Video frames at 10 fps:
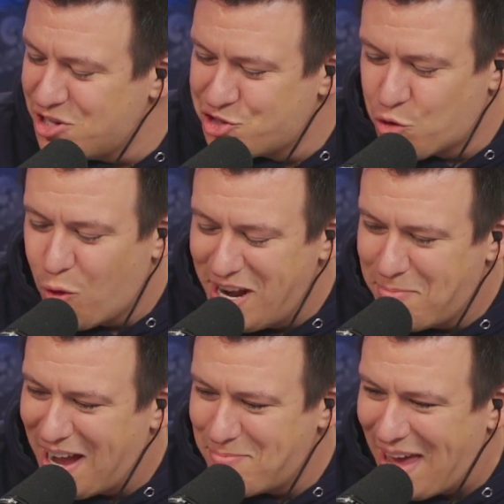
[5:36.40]
destroyed
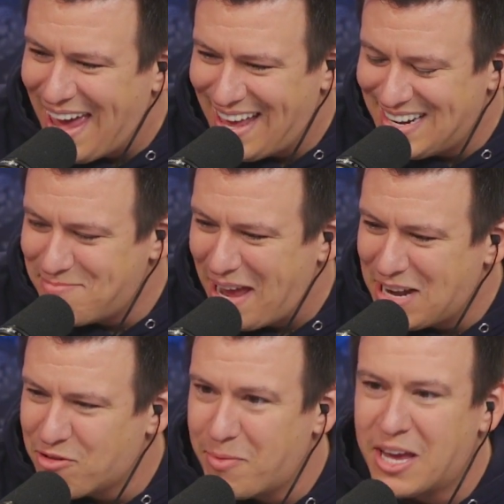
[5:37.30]
by man and
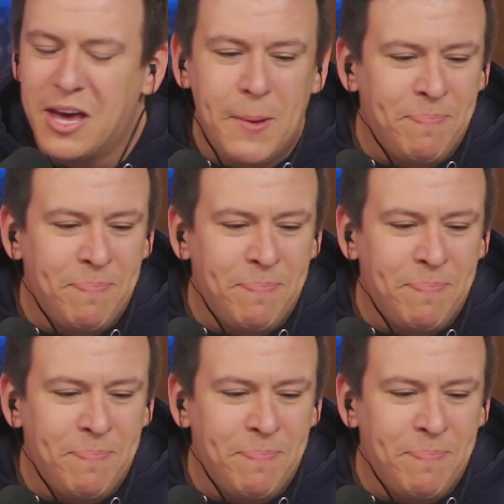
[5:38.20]
made for me.